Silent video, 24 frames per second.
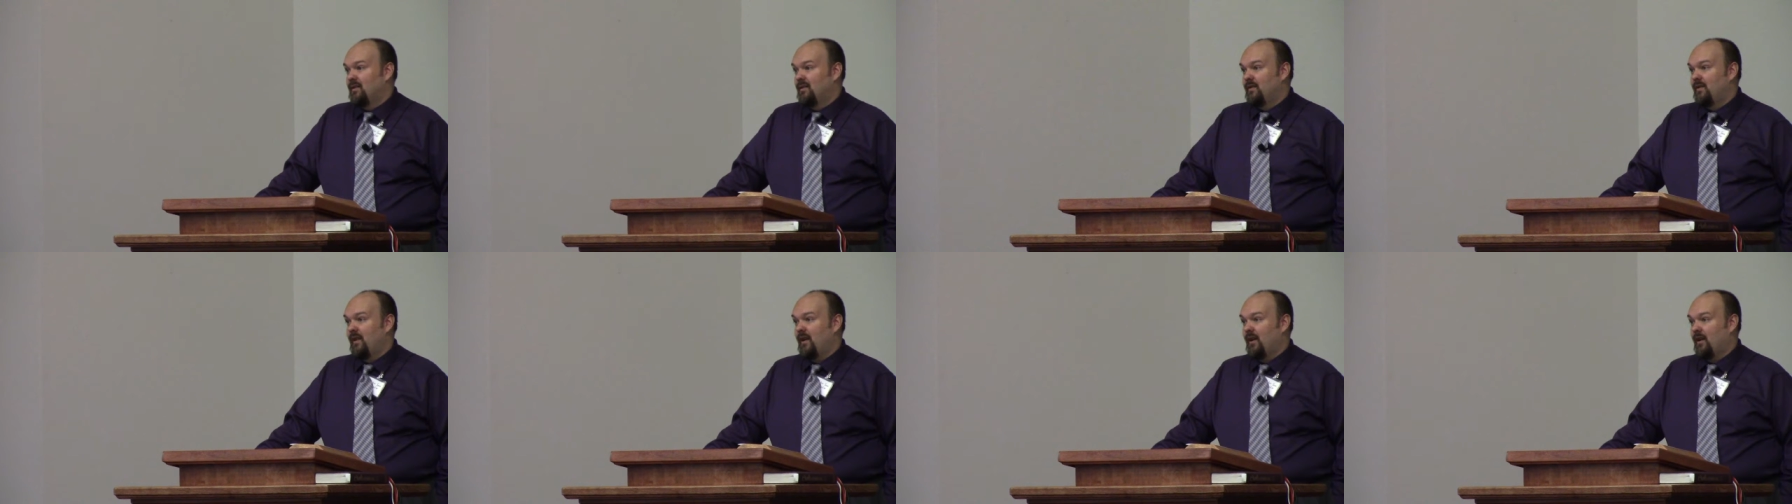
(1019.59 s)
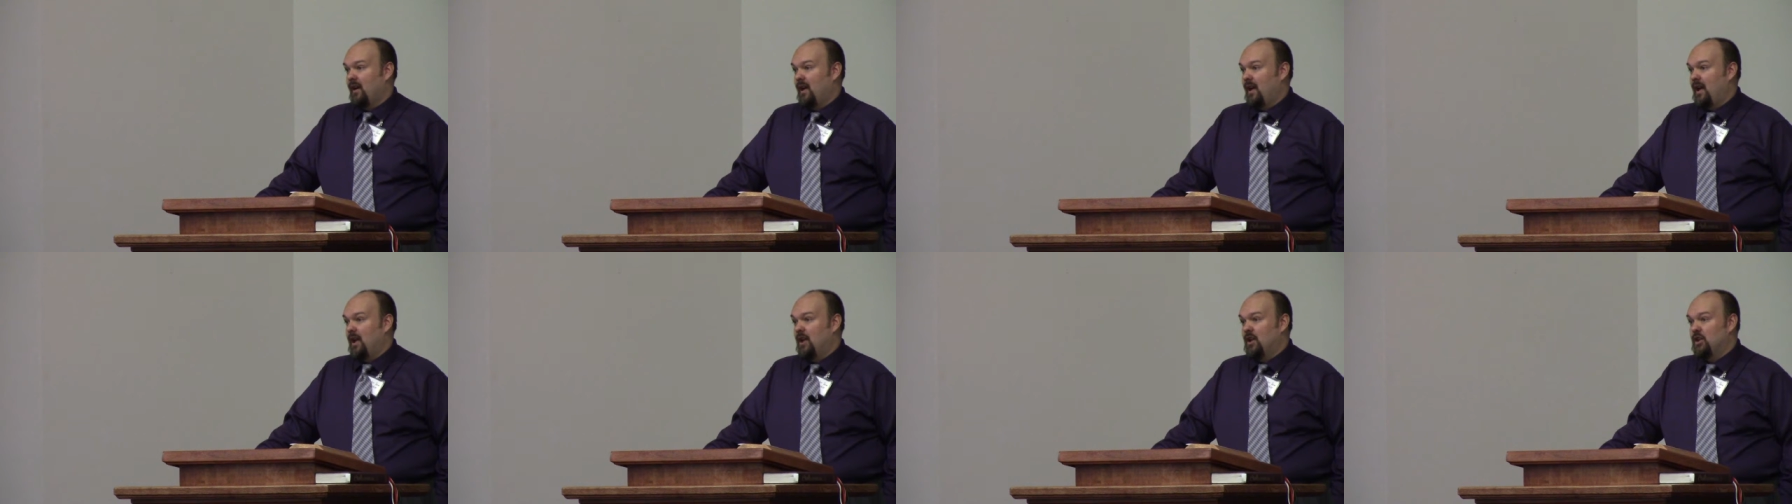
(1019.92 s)

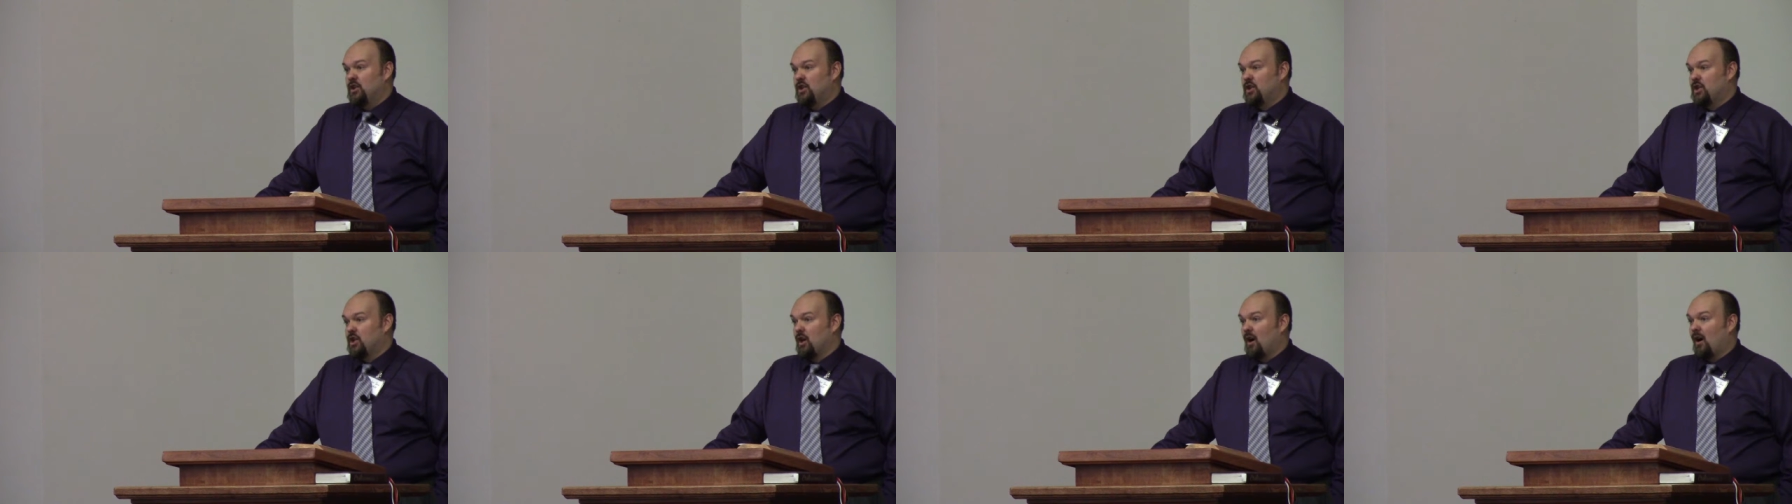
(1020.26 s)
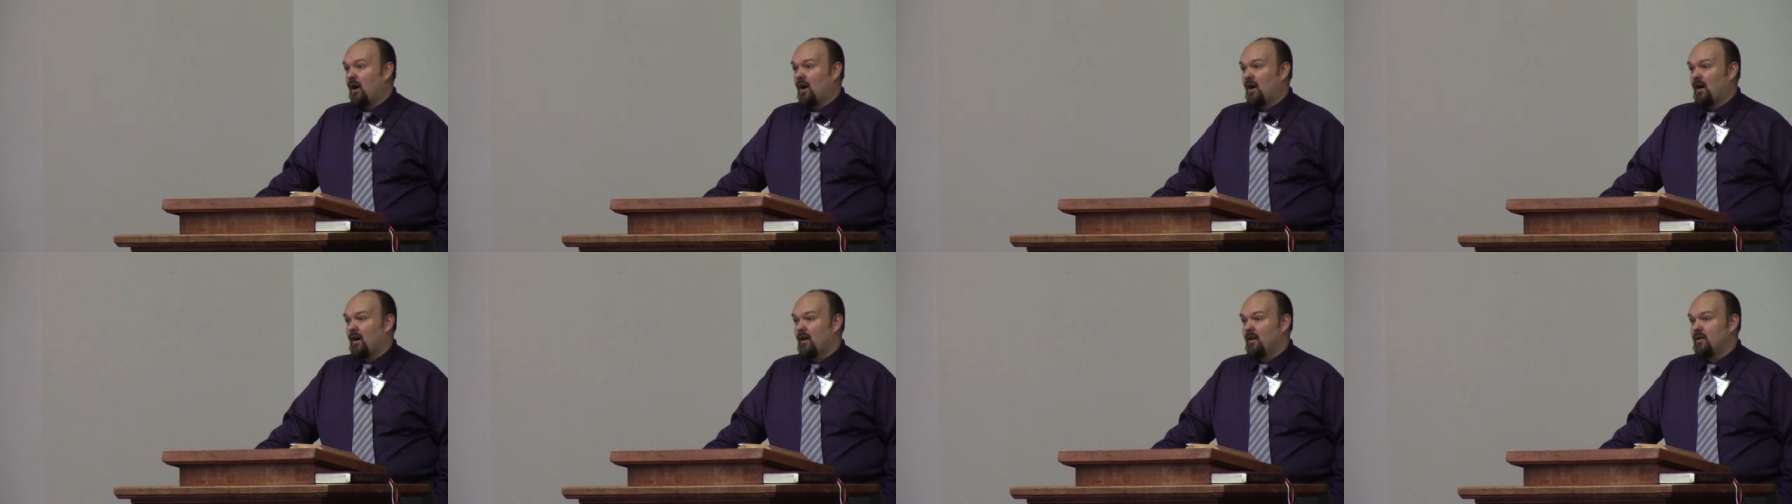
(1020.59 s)
they're in
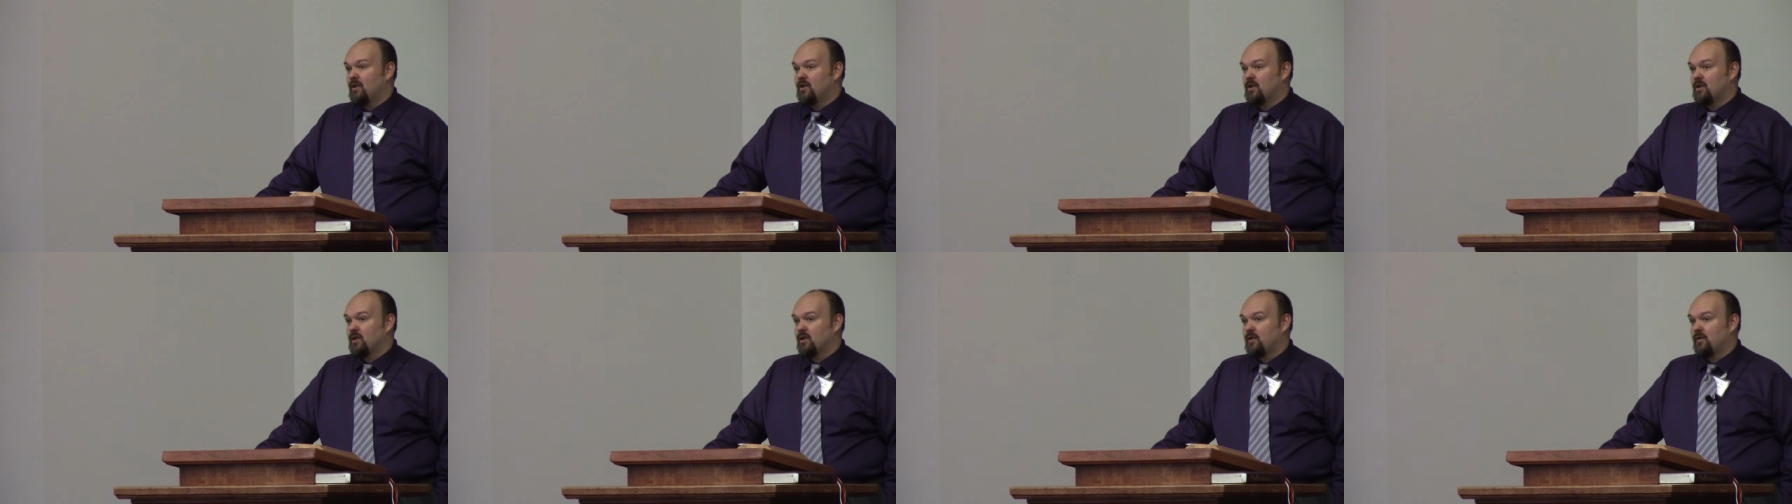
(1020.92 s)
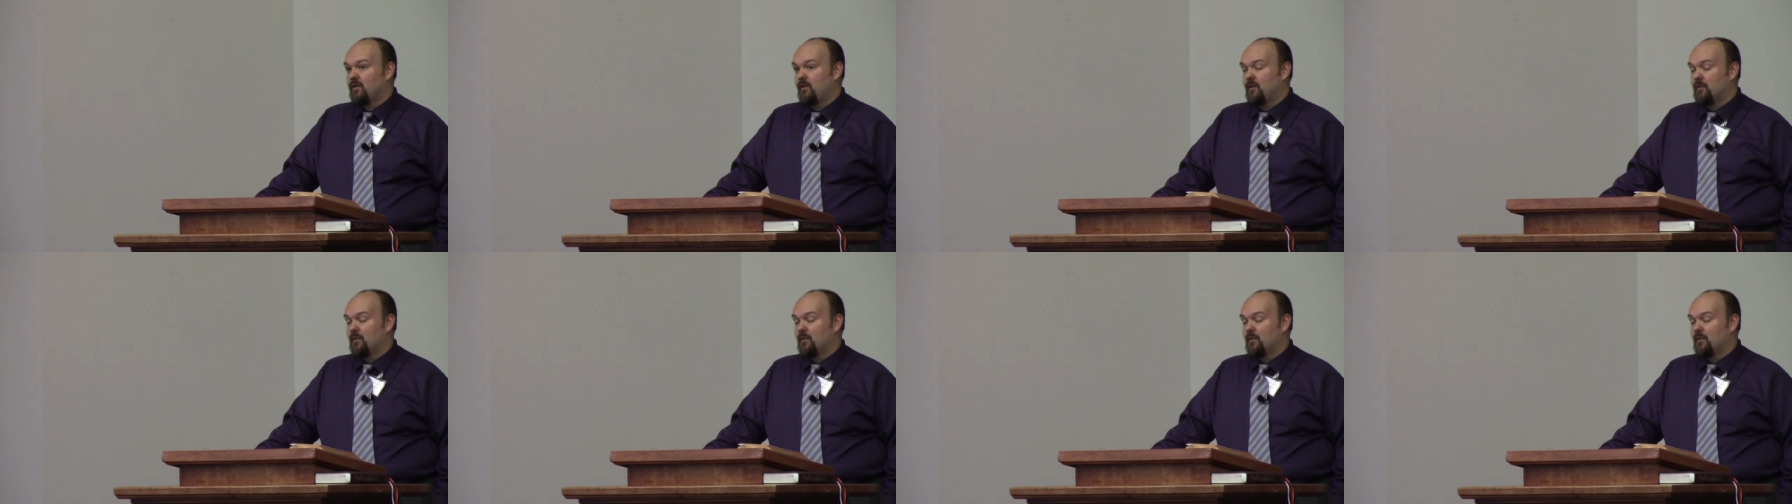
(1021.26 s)
charge.